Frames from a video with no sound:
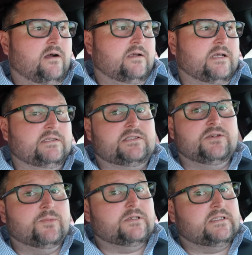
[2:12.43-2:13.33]

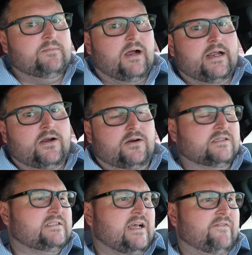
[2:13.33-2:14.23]
consumers that buy cars,
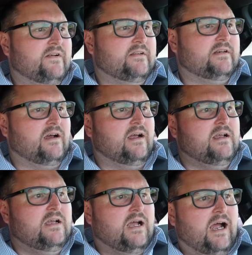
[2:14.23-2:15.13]
definitely not.
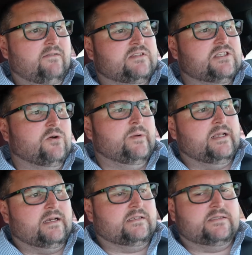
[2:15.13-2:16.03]
I have so many
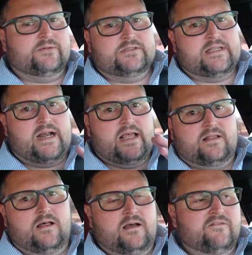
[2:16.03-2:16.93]
customers that I
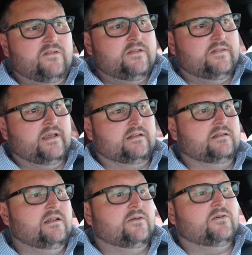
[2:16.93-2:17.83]
love that
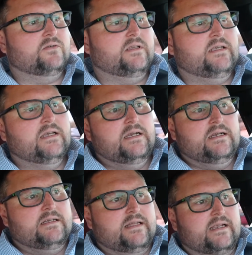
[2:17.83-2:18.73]
literally
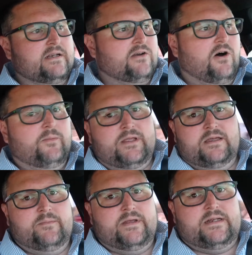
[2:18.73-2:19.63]
they could call me
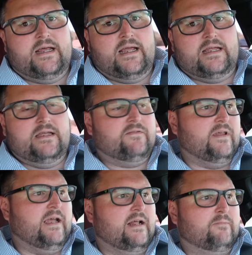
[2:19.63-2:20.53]
at midnight if
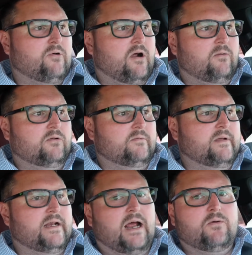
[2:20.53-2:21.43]
they had a problem
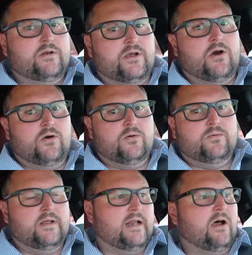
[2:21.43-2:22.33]
and I would go
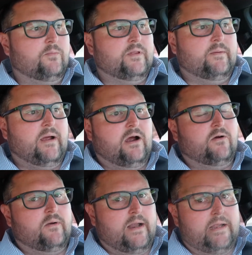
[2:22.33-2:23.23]
and help them out,
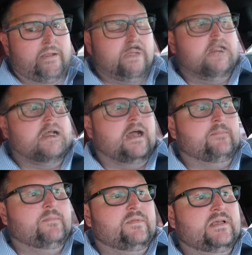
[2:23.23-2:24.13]
right? But
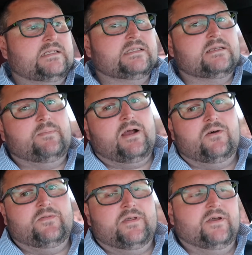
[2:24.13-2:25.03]
this is
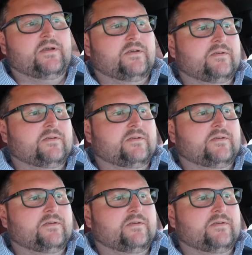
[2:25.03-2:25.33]
about the